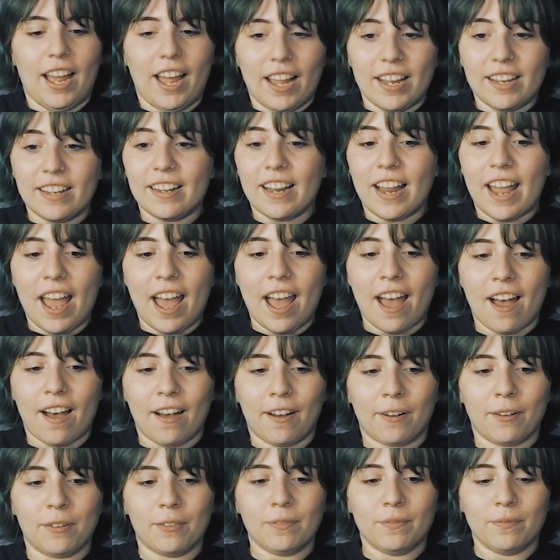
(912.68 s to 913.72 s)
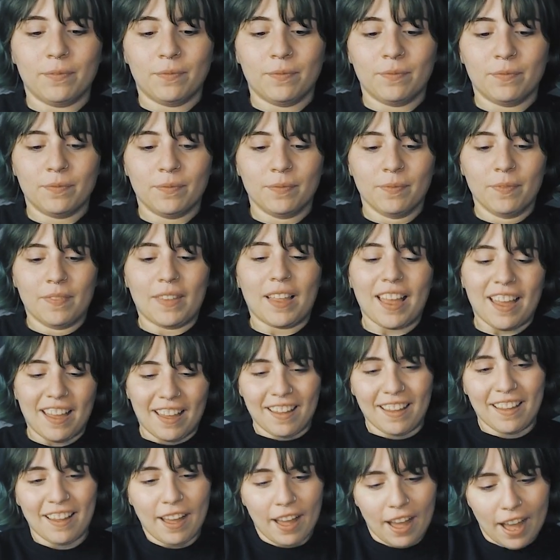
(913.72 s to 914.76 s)
And now,
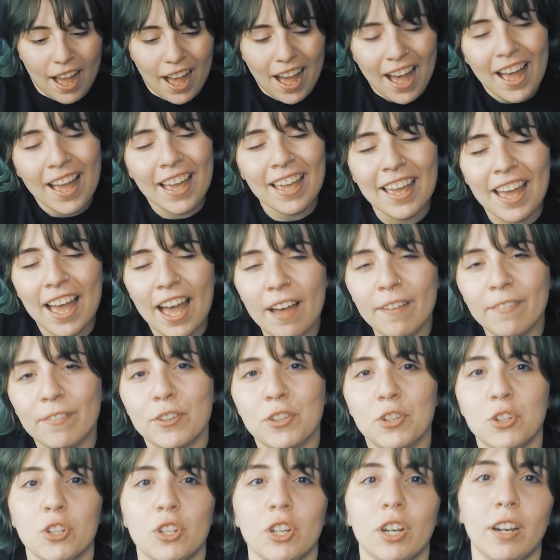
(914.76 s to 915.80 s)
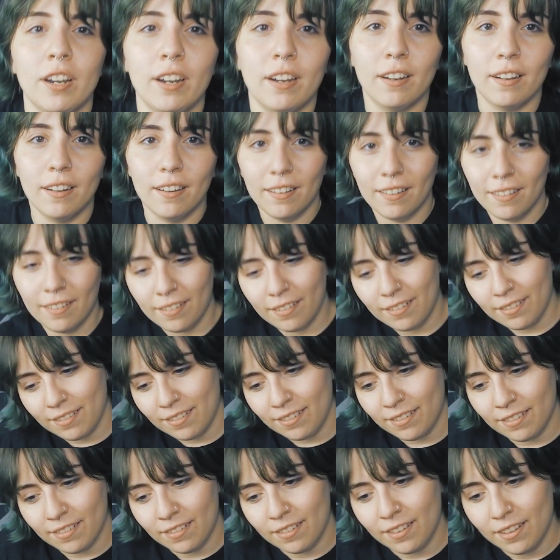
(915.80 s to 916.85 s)
I have a shirt
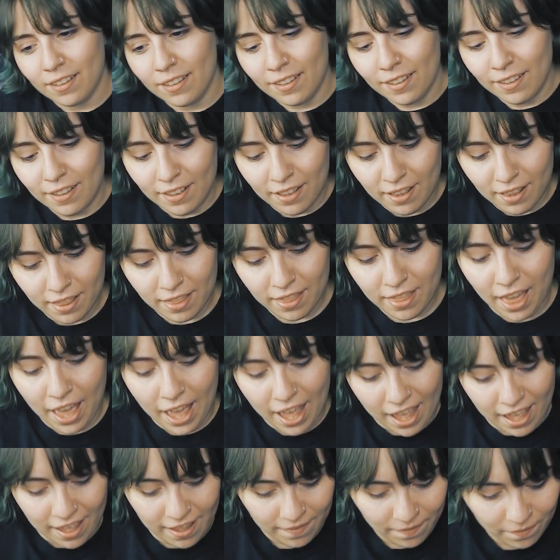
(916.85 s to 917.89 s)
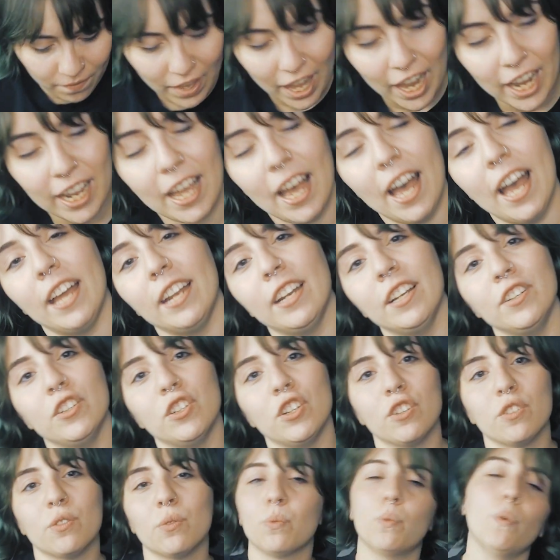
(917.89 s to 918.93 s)
that I kind of
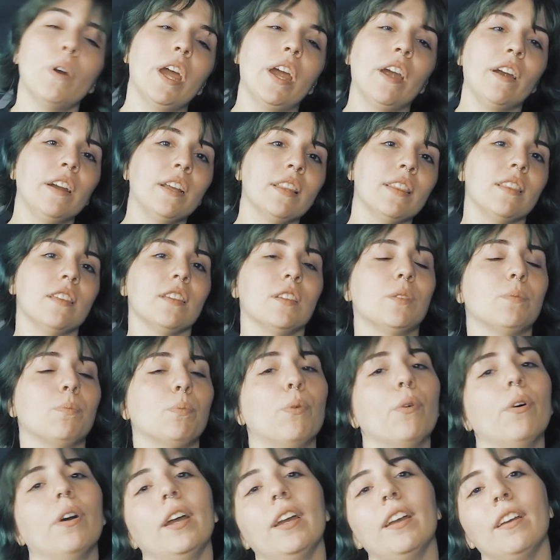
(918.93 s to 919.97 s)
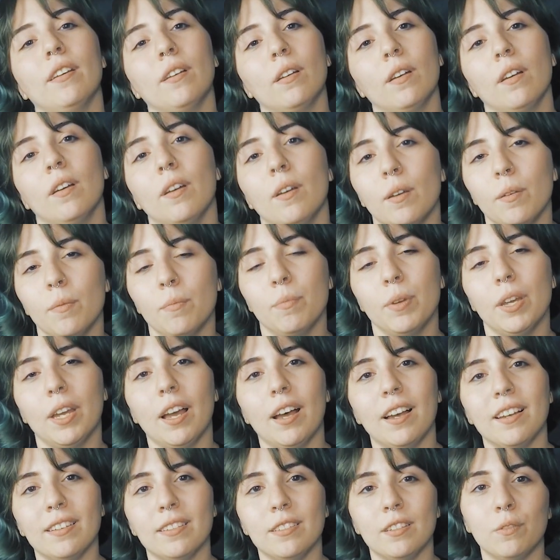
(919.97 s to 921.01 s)
just wear at this point
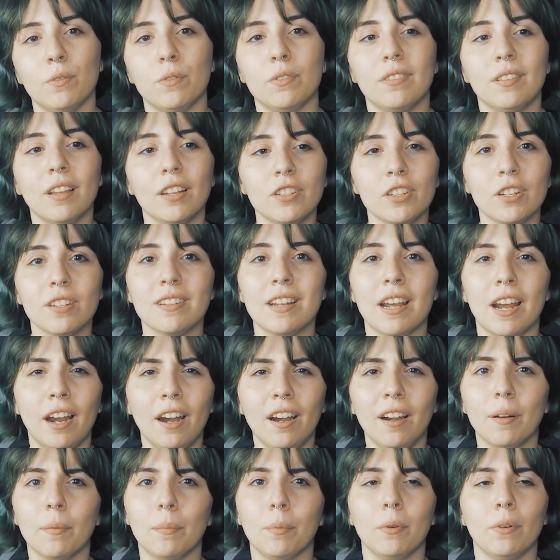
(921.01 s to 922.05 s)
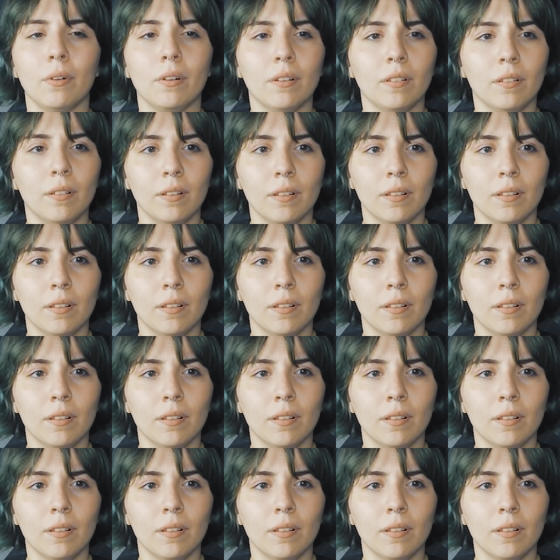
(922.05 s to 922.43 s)
because it was such a terrible